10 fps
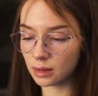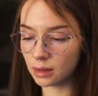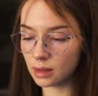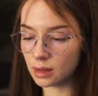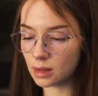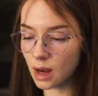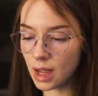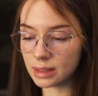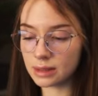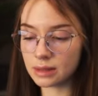Here
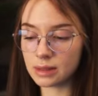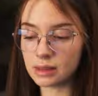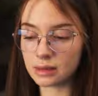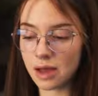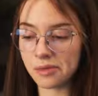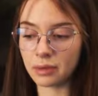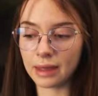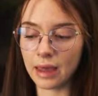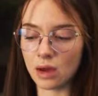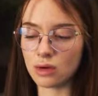I see some
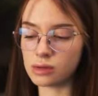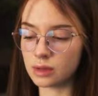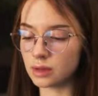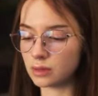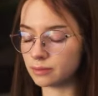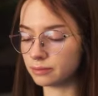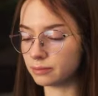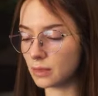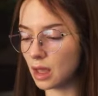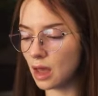chaos,
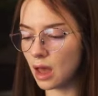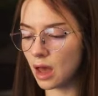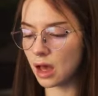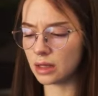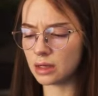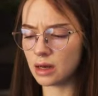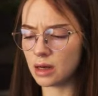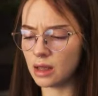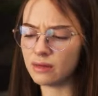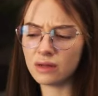
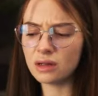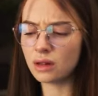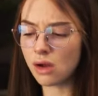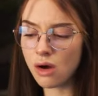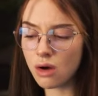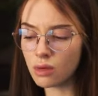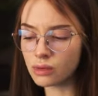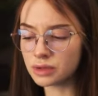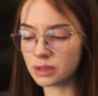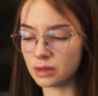uneven
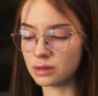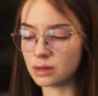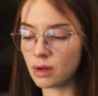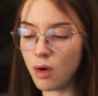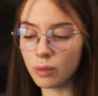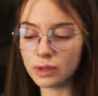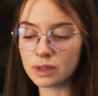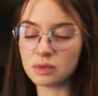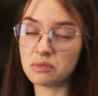lows and complex